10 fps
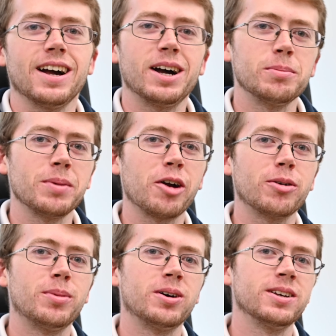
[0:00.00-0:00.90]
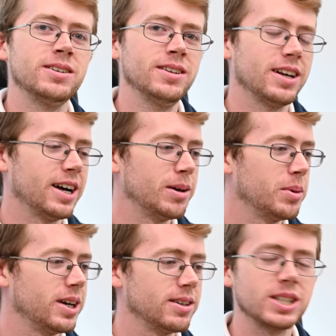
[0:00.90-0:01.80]
I'm Aaron Mullen. I'm
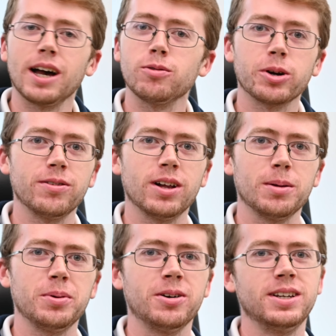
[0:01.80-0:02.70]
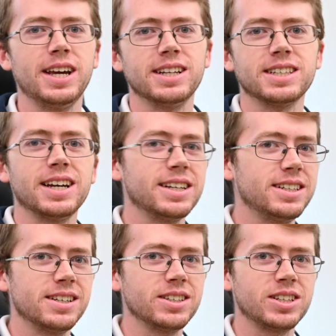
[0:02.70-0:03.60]
a software developer and data
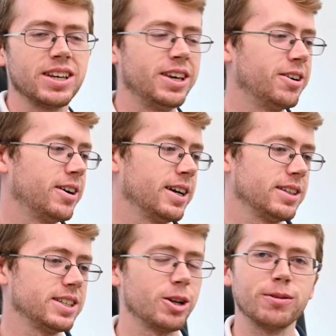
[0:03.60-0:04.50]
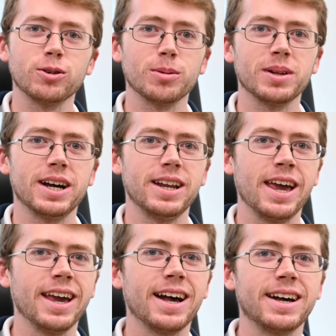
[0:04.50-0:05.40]
scientist here at the Center for Applied
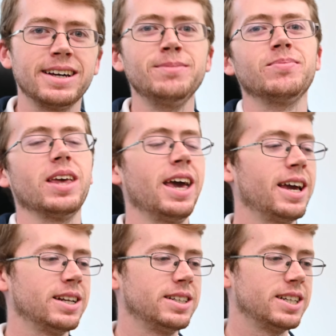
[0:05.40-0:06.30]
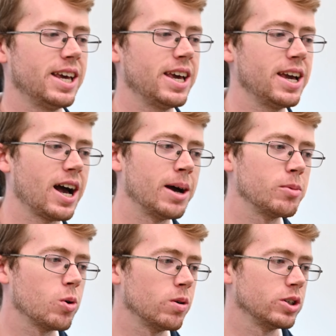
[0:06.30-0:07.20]
AI. And today
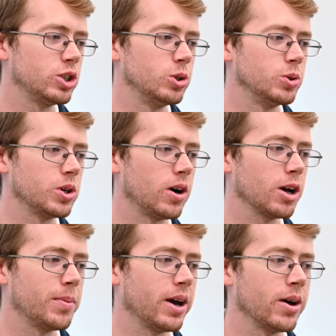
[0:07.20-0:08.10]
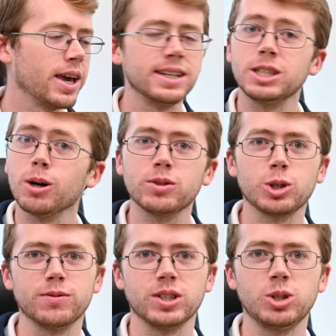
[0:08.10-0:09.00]
I'm going to talk about a
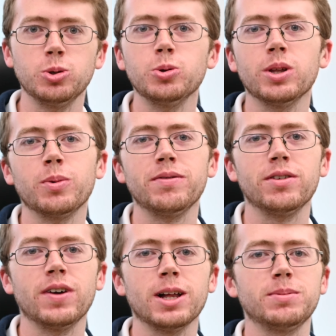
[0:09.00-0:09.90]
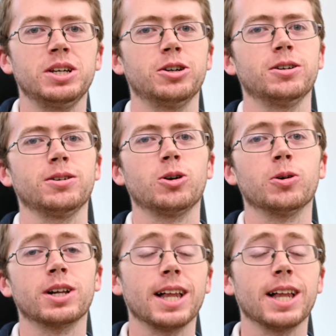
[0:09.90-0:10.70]
self-service tool that we've developed here called